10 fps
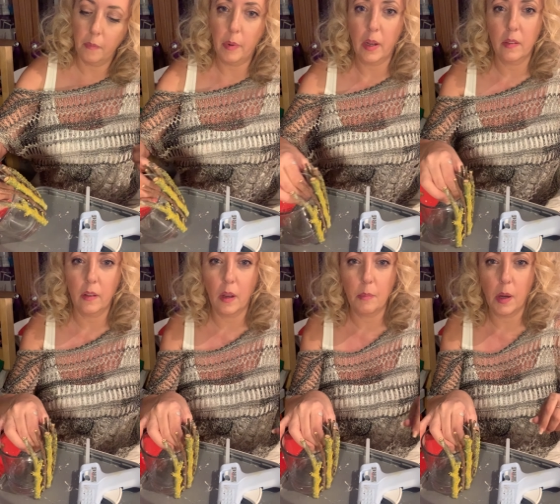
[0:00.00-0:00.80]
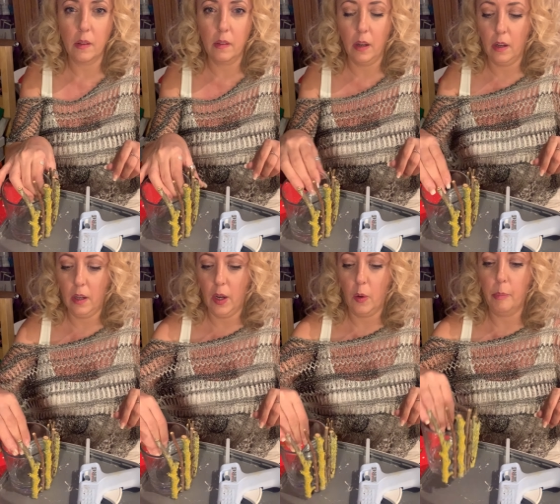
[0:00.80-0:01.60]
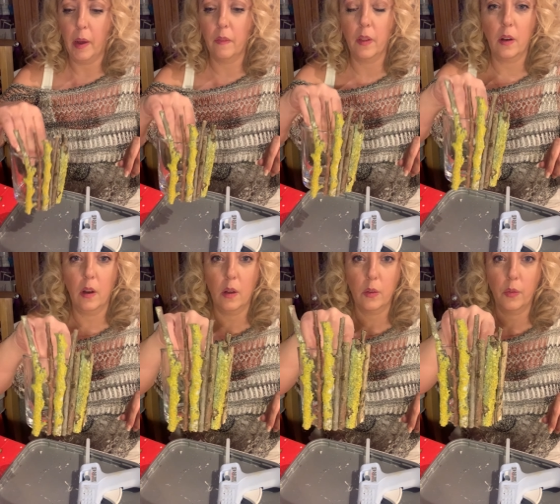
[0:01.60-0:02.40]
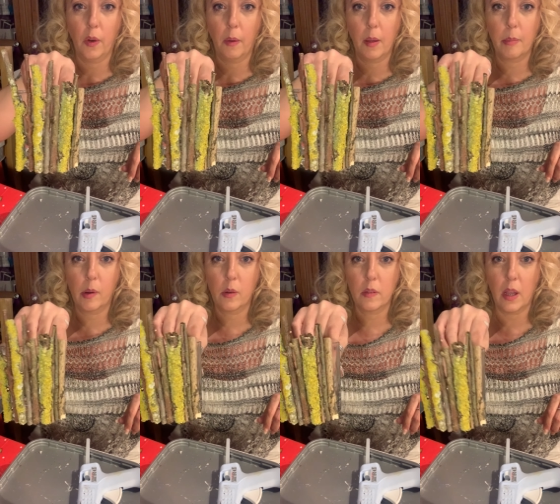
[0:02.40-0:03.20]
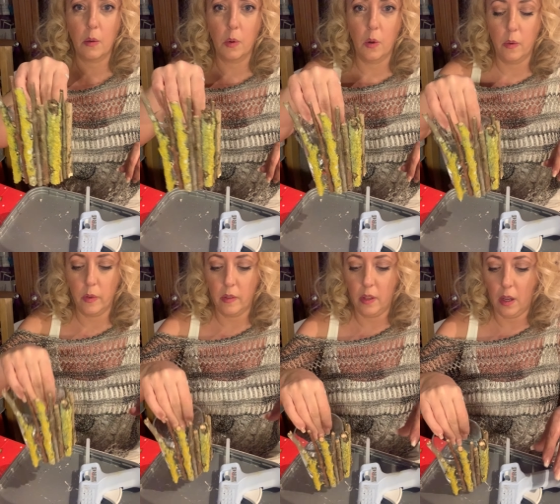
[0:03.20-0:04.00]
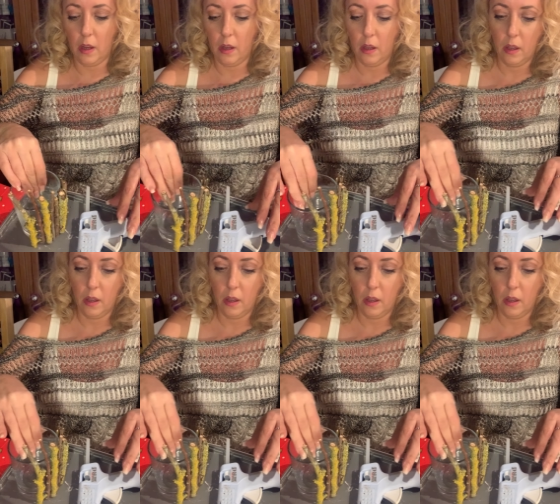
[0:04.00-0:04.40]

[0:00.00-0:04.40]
Plus I don't mind seeing a little bit of the glass through it, because that will obviously